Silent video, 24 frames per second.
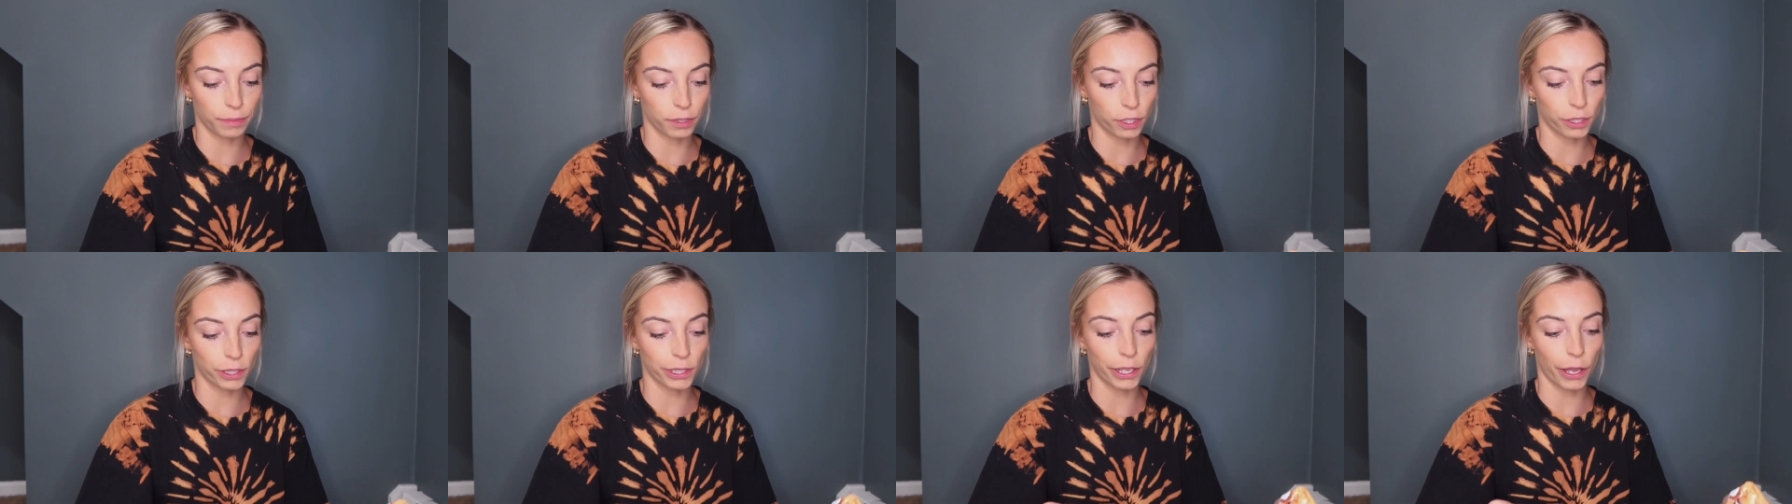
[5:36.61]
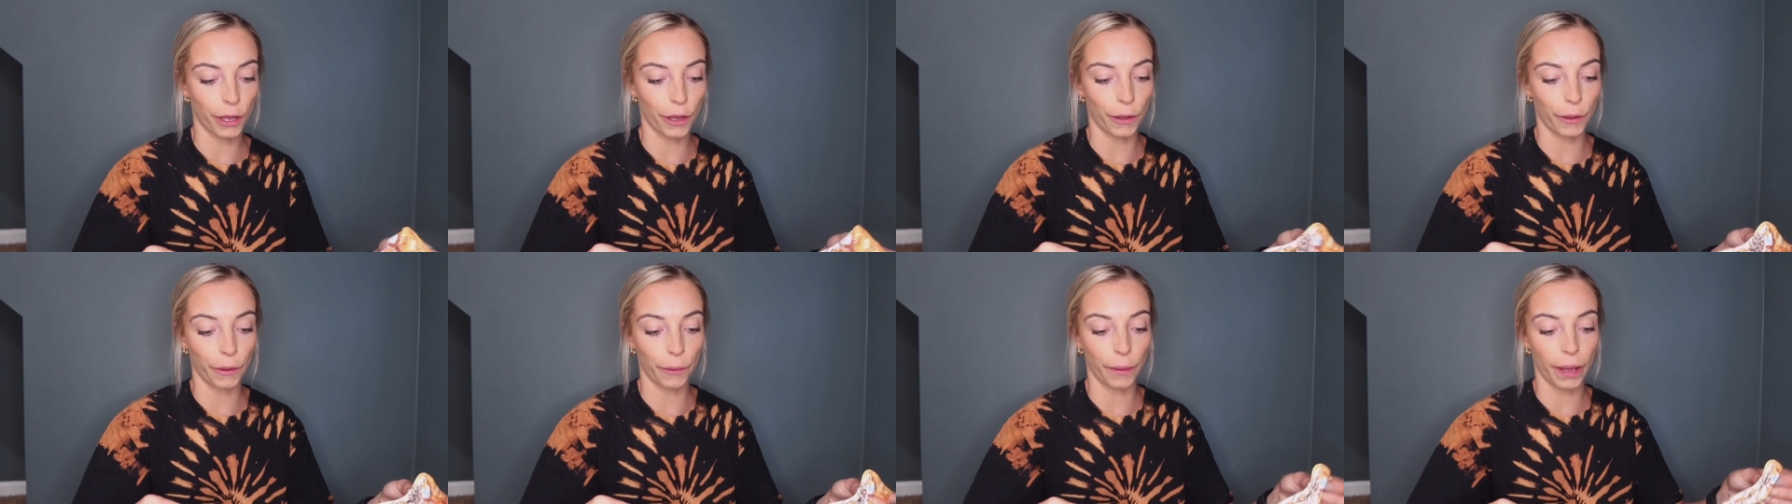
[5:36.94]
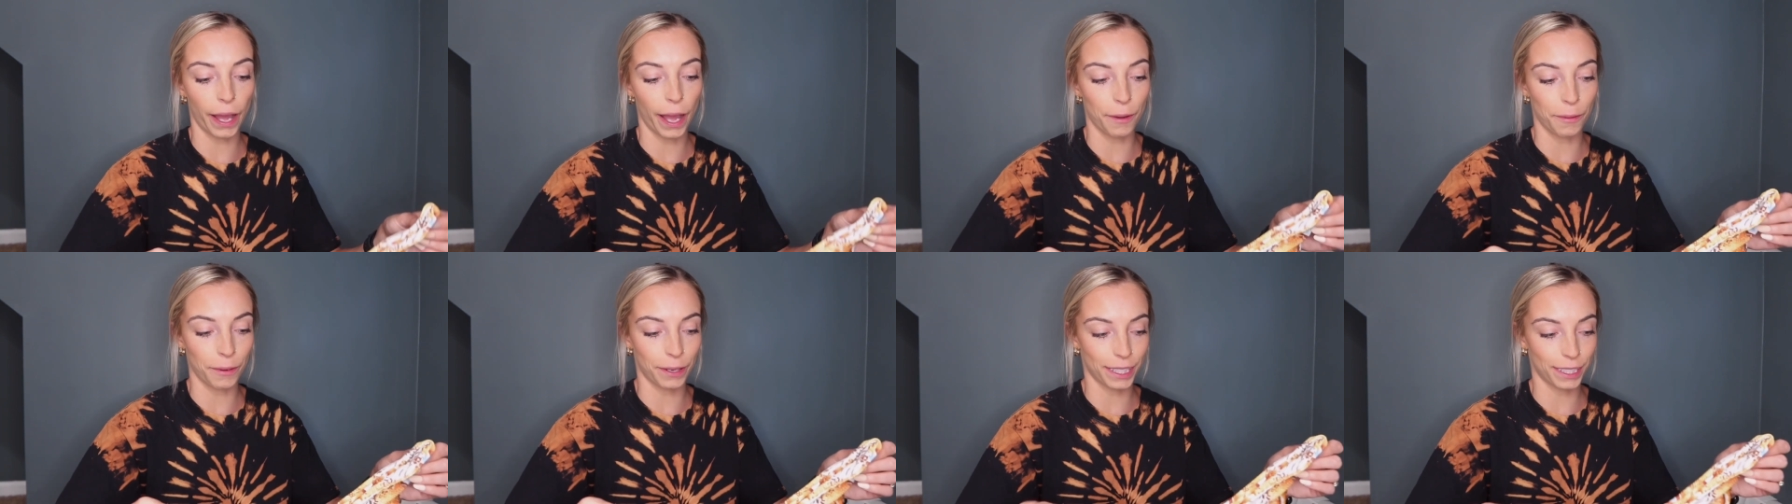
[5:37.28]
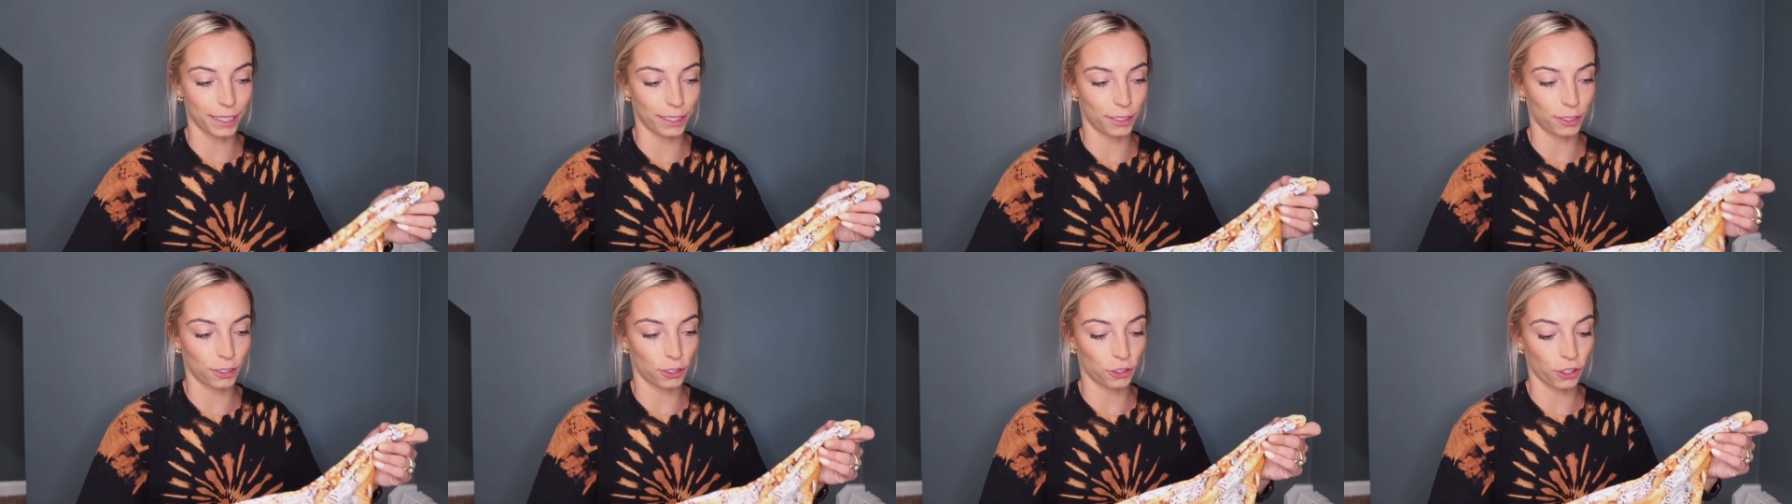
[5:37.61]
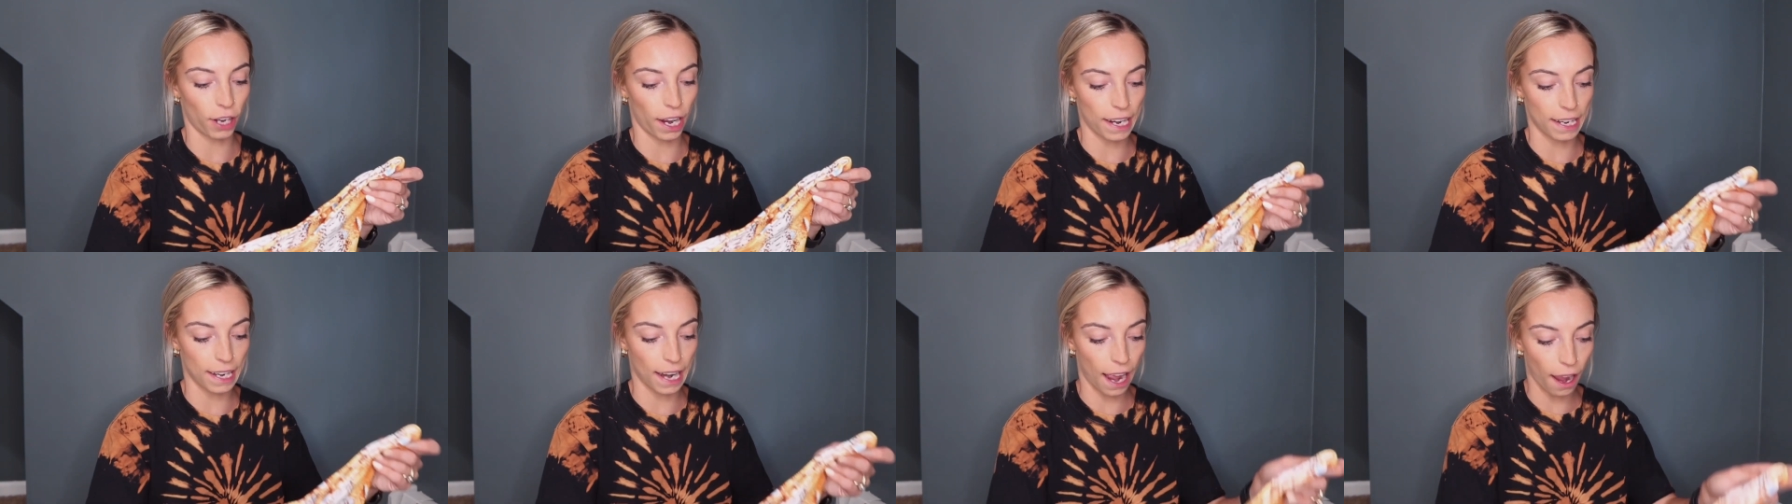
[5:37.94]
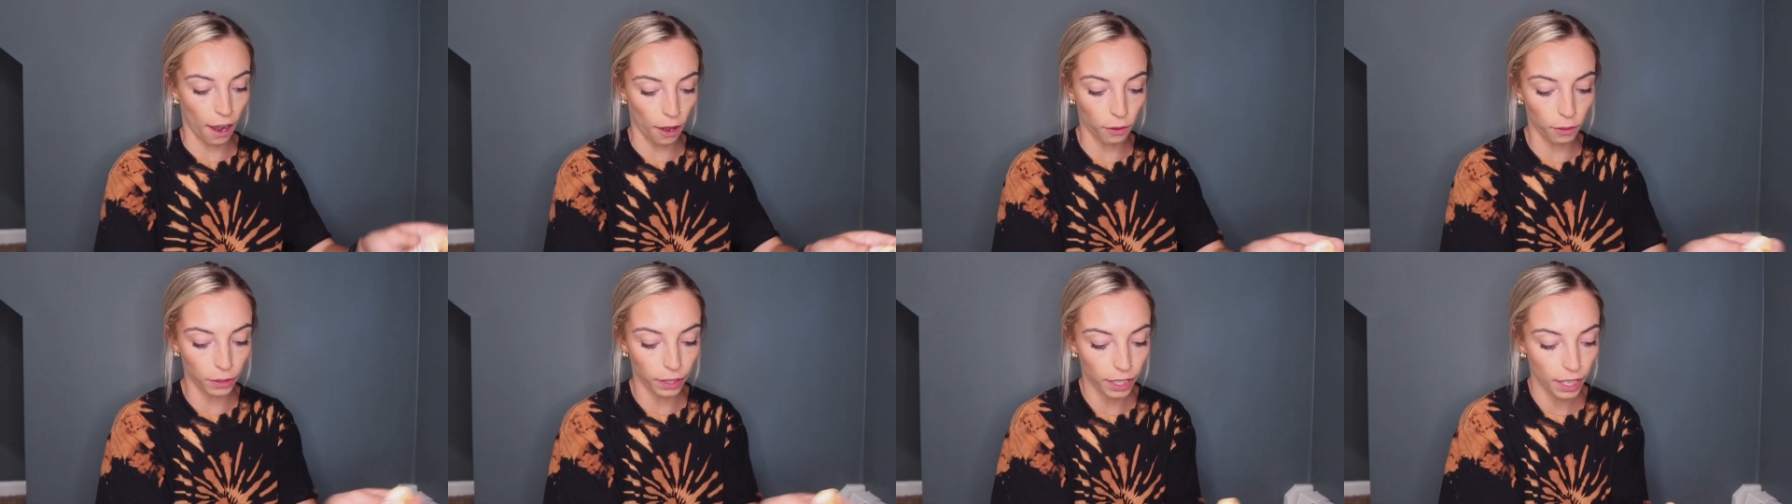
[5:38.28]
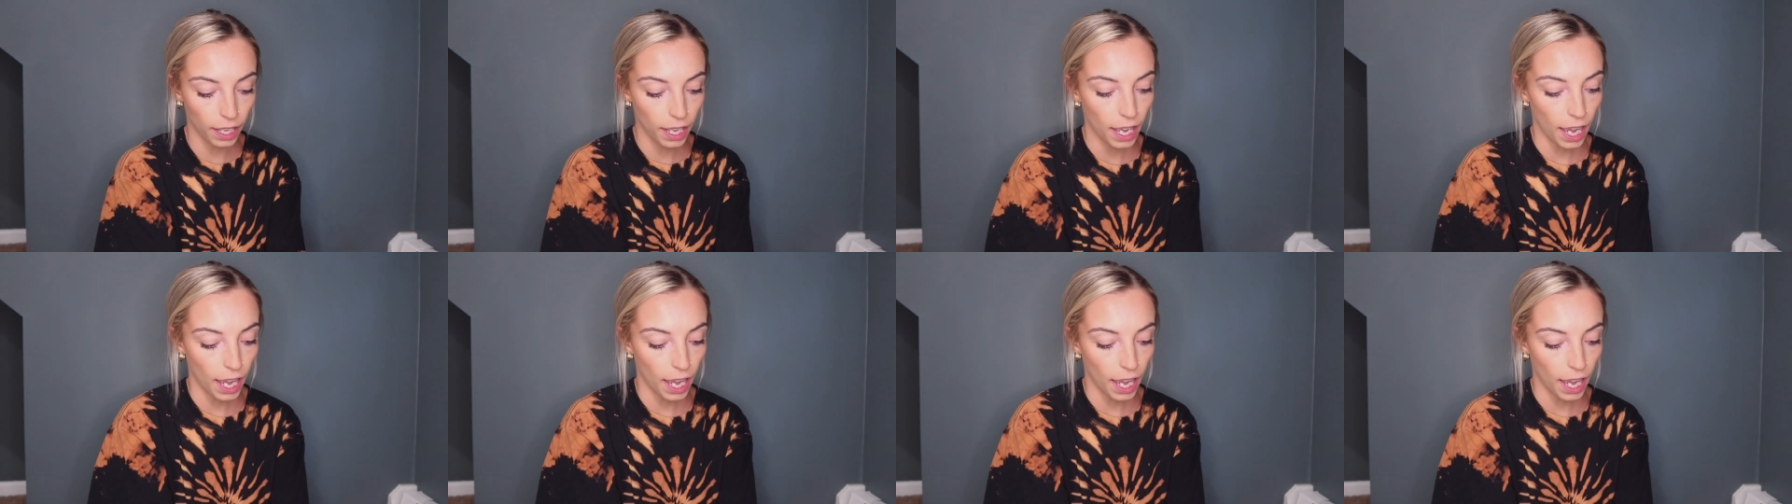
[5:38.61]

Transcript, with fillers: so I wanted to try it out.